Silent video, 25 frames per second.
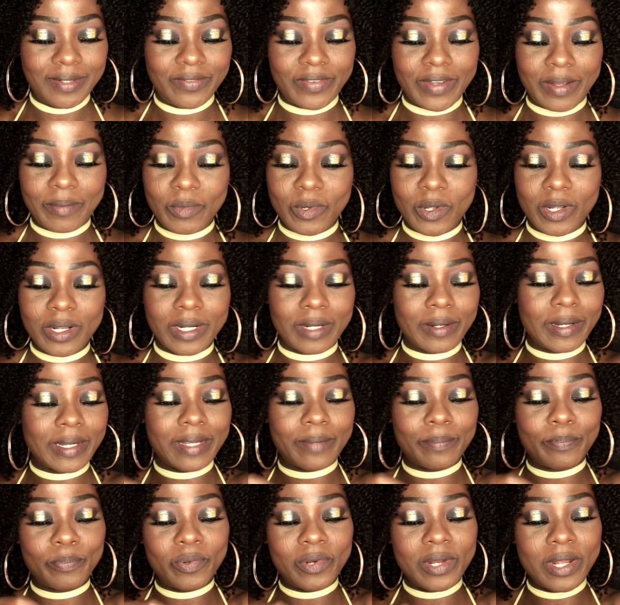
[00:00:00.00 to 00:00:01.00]
I'm not
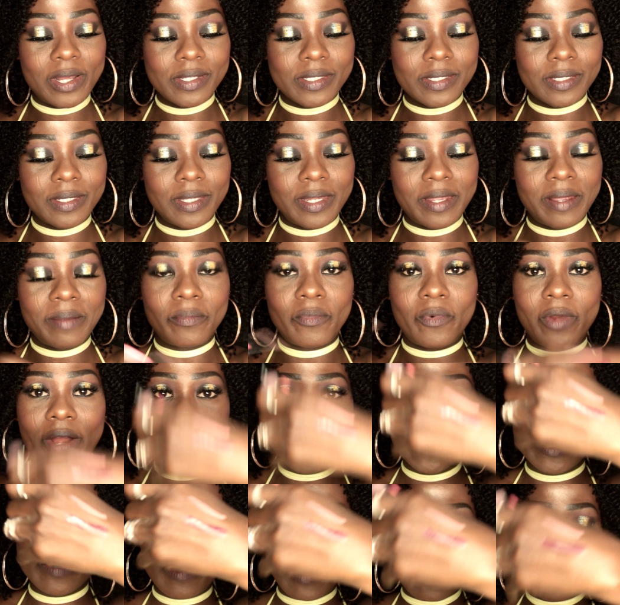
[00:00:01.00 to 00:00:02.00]
pronouncing them
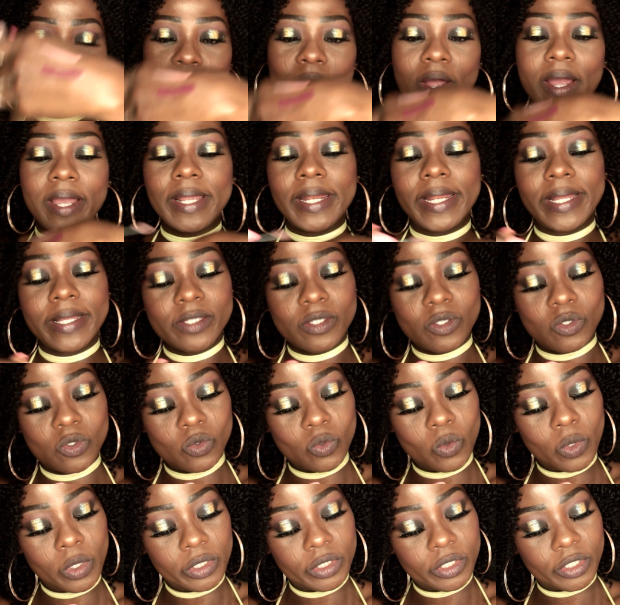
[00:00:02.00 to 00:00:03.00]
right, but I'll go ahead and
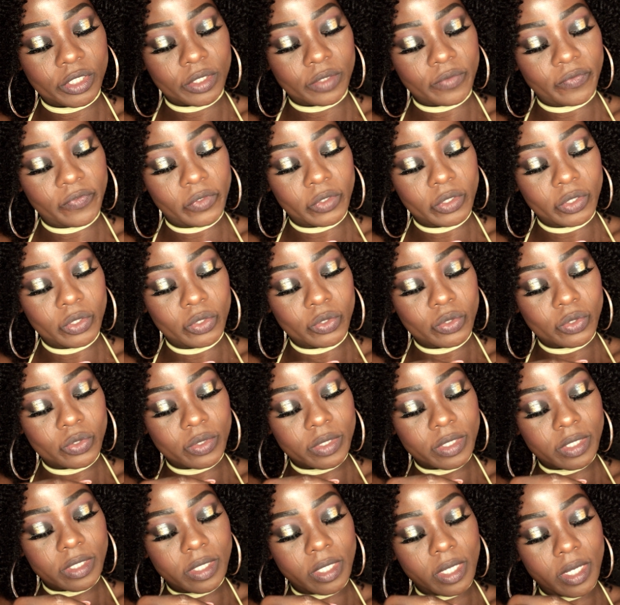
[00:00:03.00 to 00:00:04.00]
swatch for you
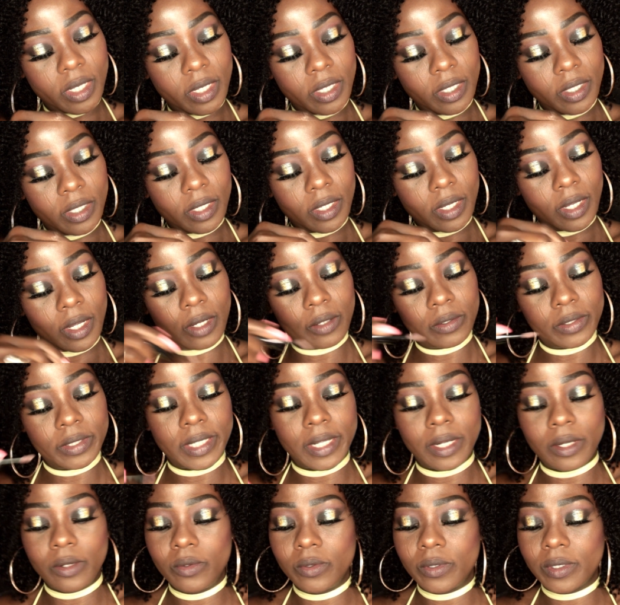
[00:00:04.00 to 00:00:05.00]
to see how
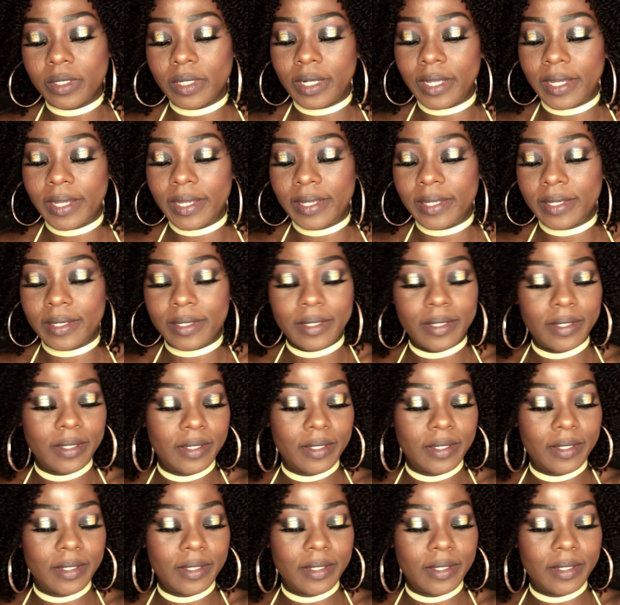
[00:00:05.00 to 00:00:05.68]
that look like.